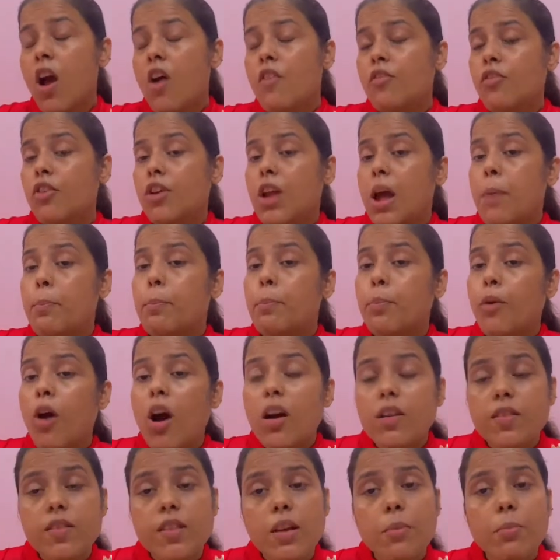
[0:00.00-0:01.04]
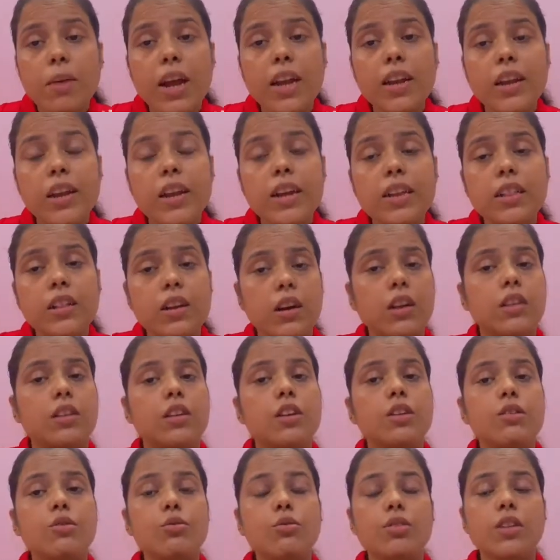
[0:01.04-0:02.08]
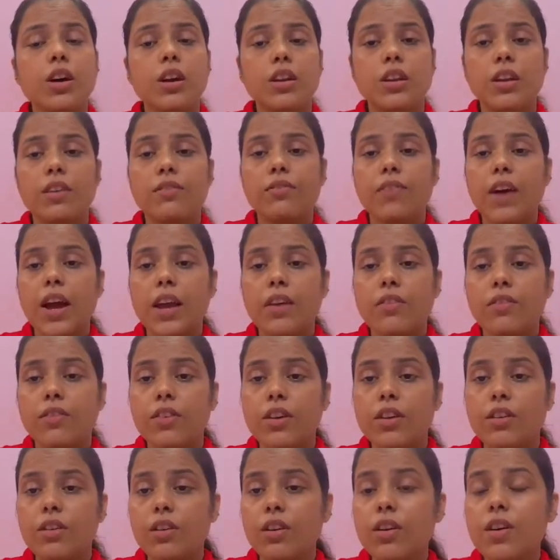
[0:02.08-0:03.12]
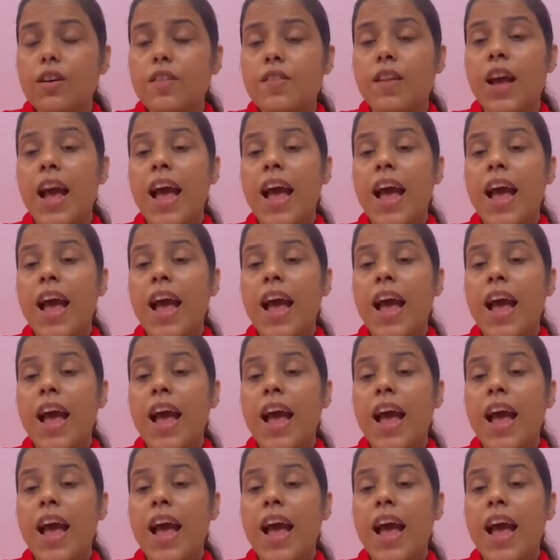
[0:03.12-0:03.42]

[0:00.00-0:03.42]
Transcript: for approximately 30 to 35 years,